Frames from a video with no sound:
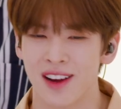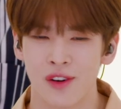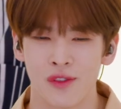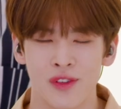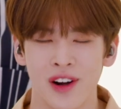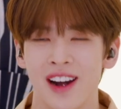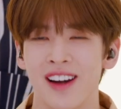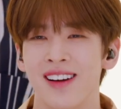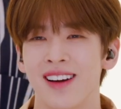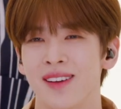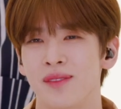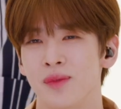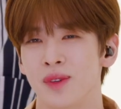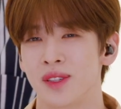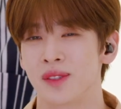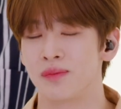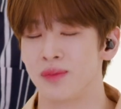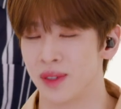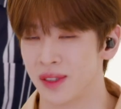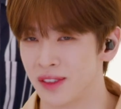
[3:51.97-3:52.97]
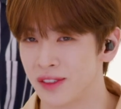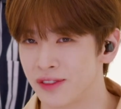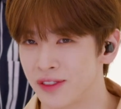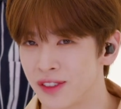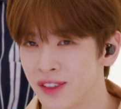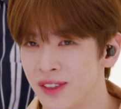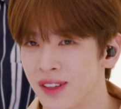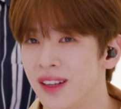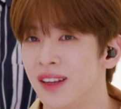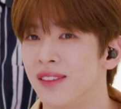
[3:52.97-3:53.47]
rare and most
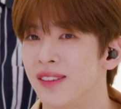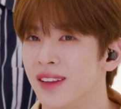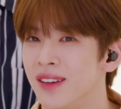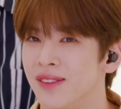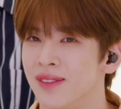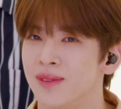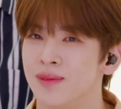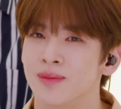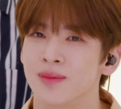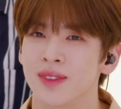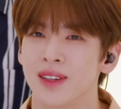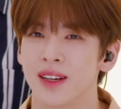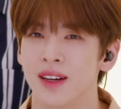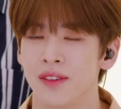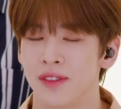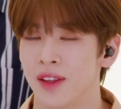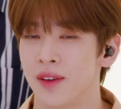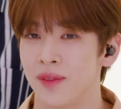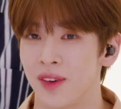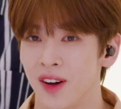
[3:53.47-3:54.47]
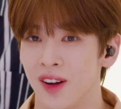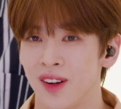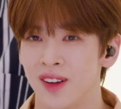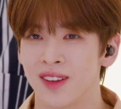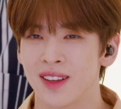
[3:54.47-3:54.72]
beautiful of them of them all.